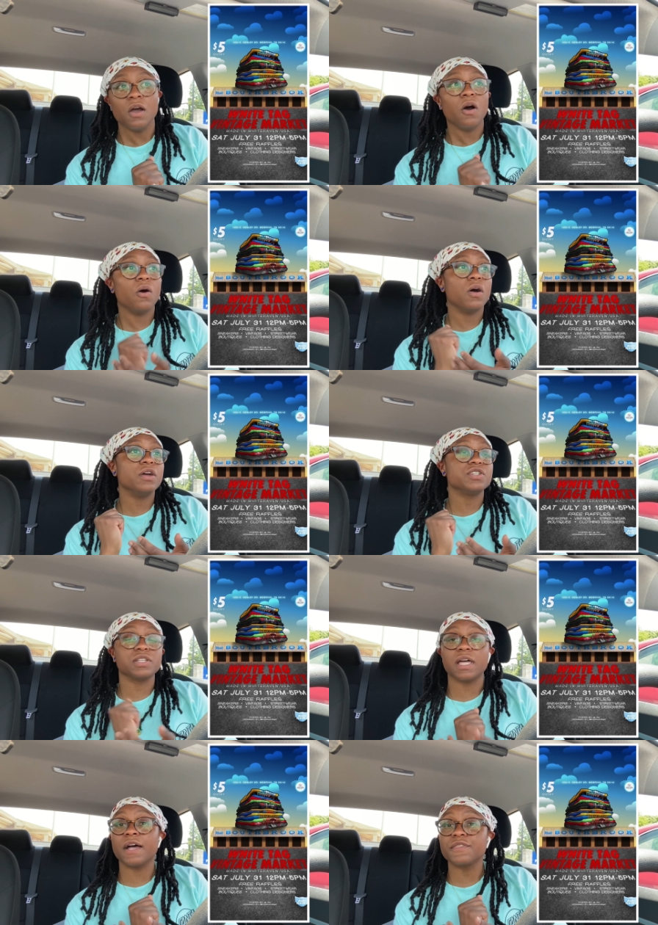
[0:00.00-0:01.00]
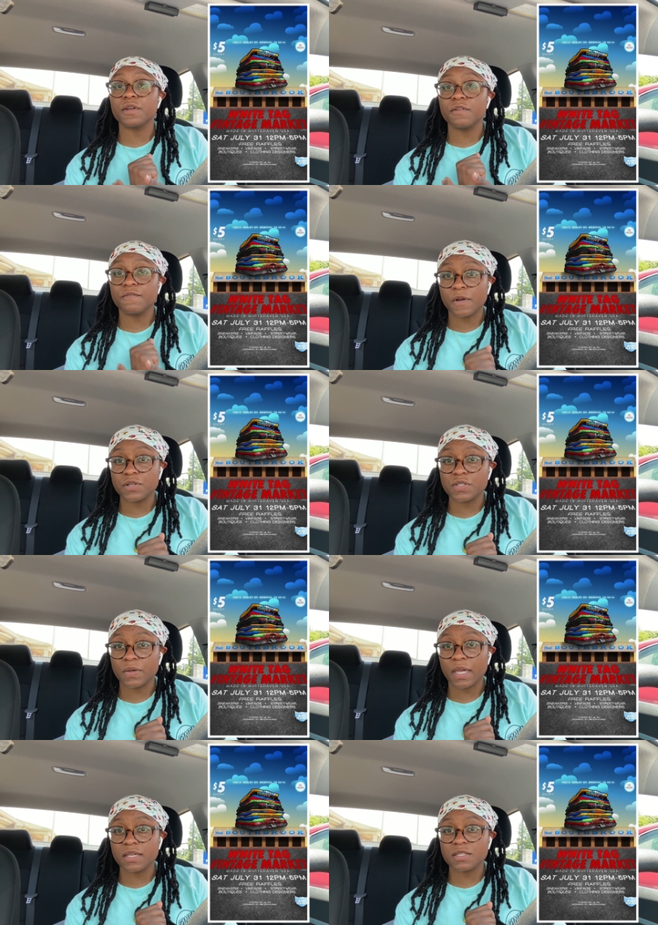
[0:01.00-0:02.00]
on July 31st,
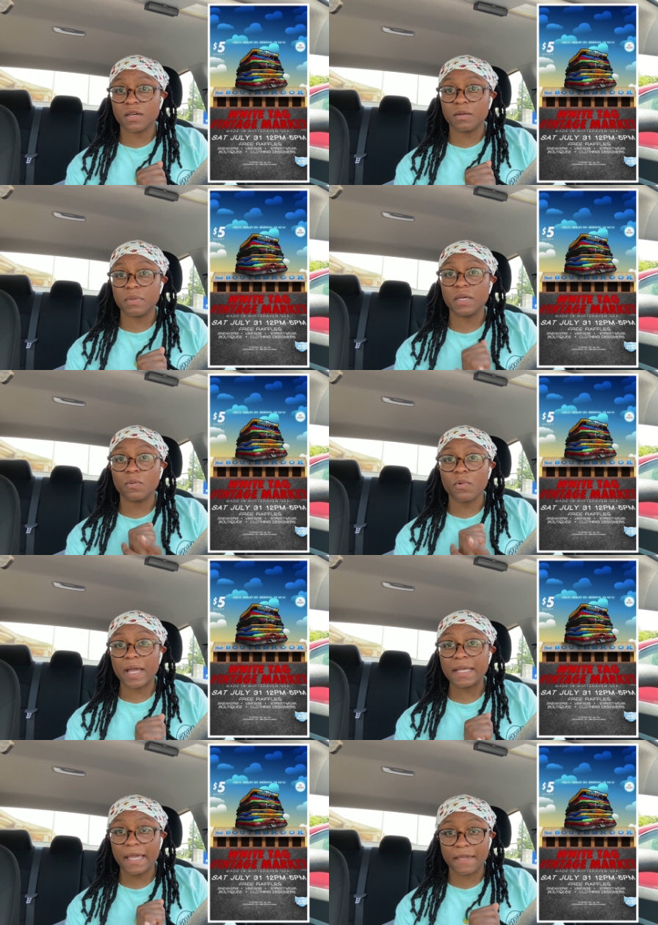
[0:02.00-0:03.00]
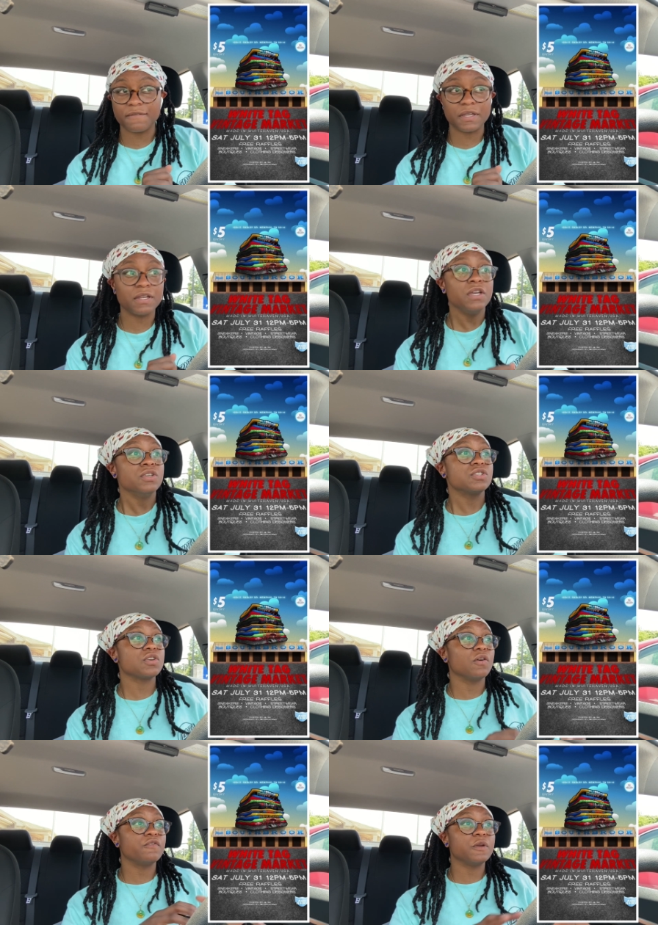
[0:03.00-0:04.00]
okay? It's gonna be in Whitehaven.
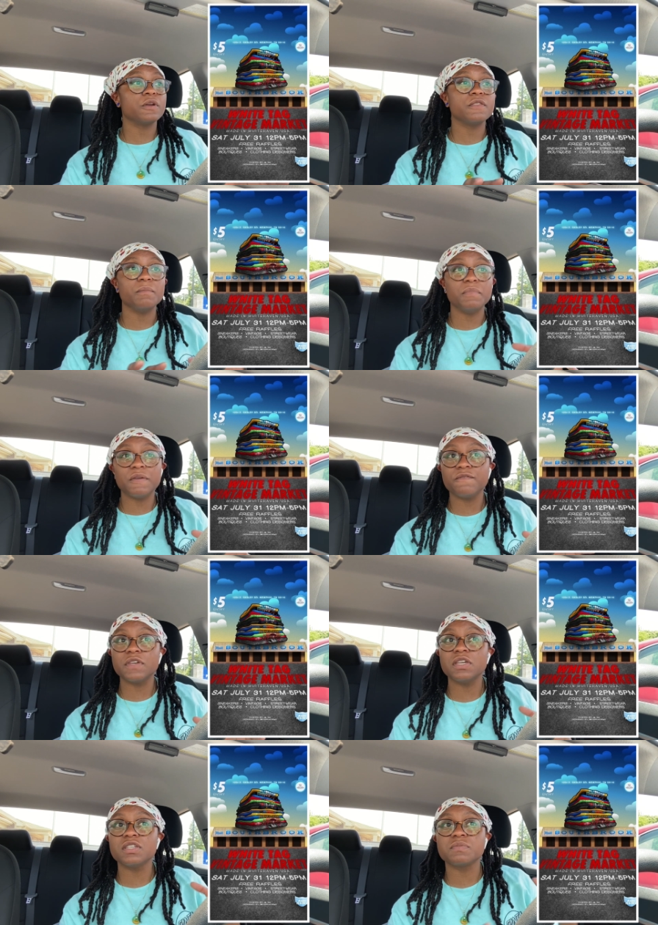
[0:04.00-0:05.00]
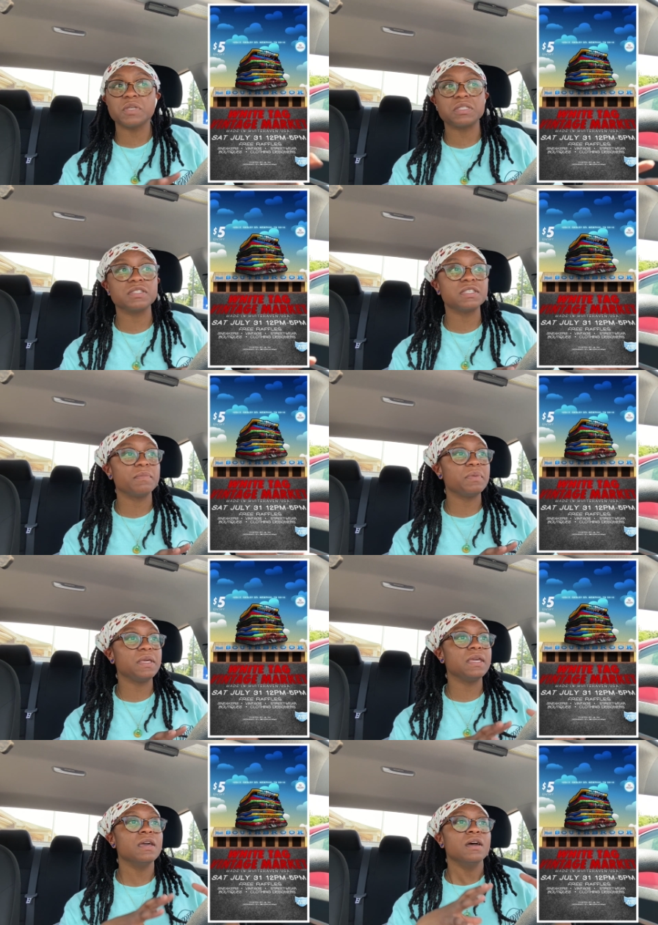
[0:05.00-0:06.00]
So if you're in the Memphis,
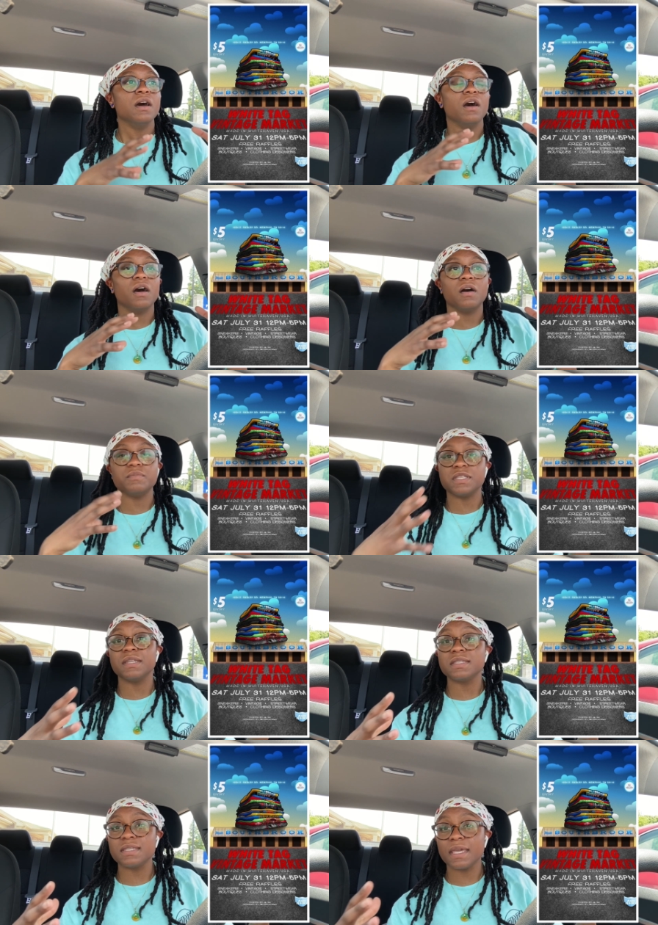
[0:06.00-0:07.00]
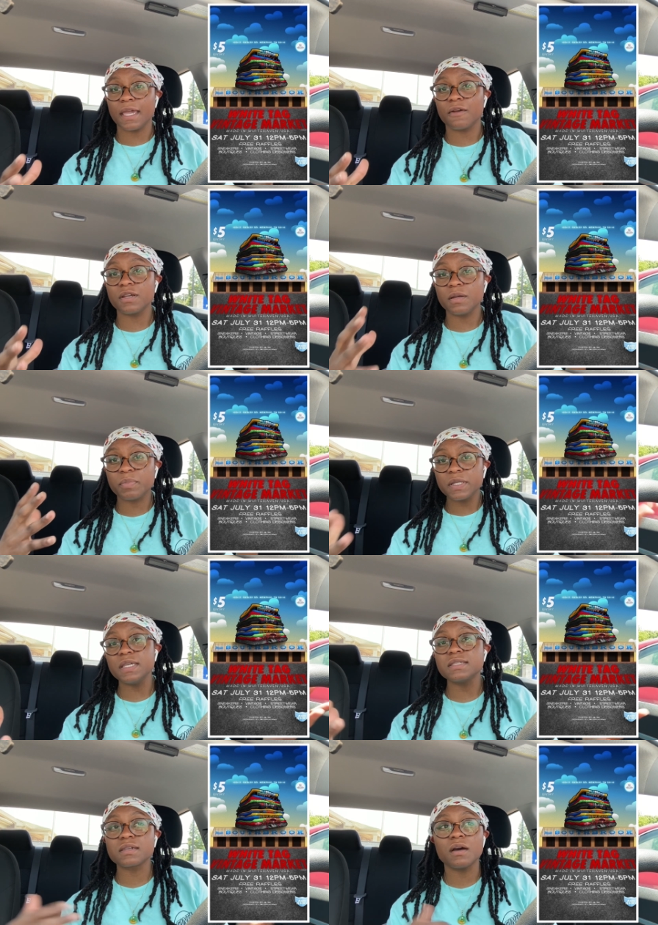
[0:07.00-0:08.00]
Mississippi, um, Tennessee area,
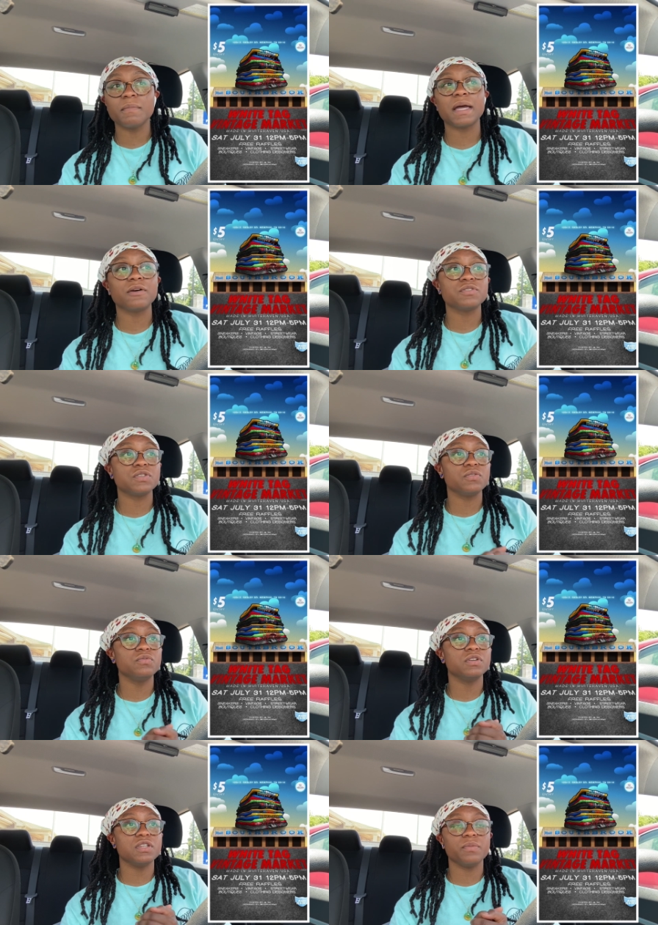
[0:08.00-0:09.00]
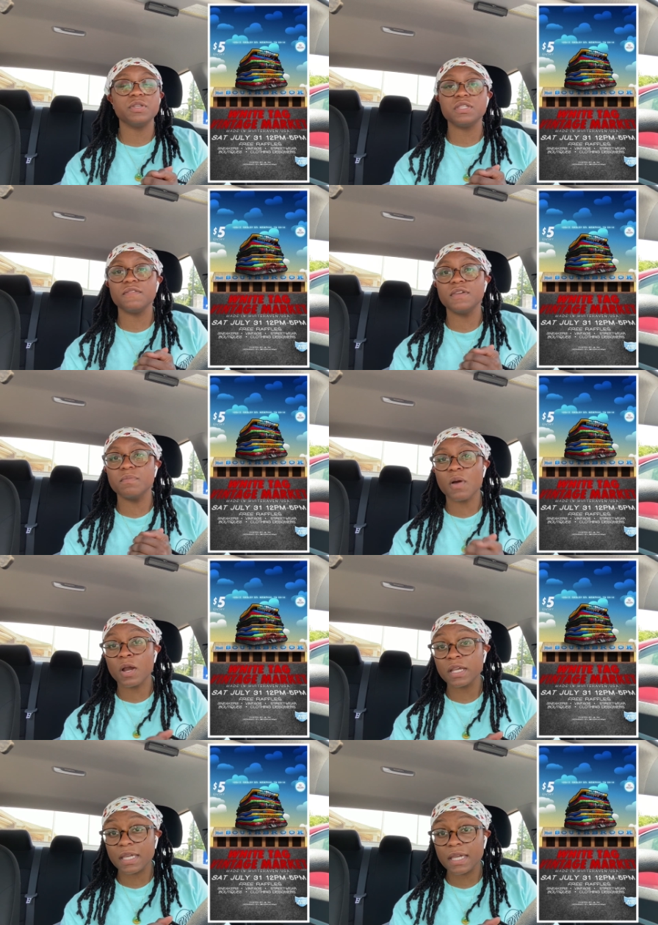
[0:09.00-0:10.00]
please come out to the WTV
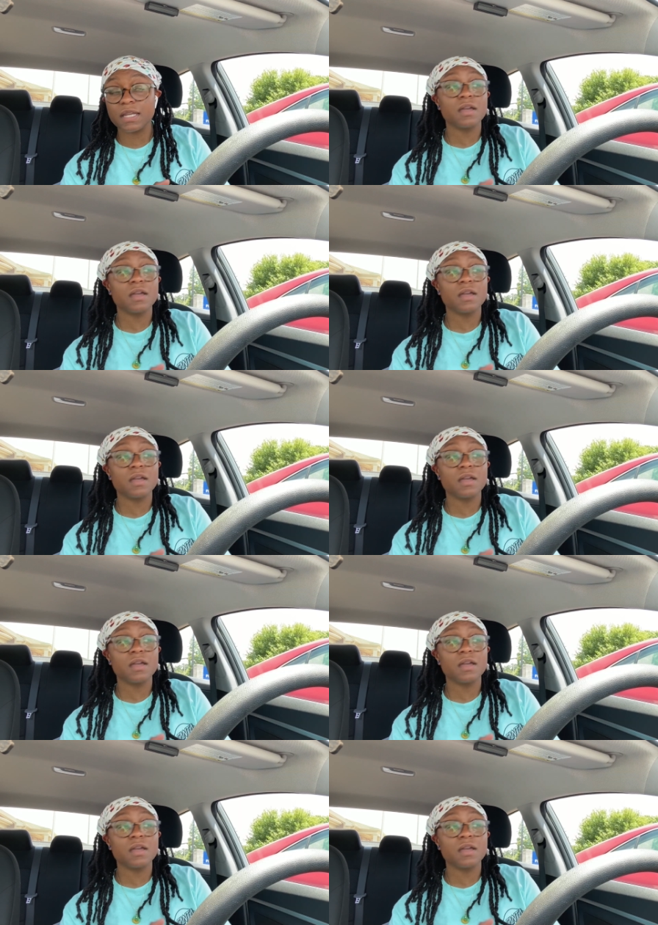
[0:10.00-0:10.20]
Market.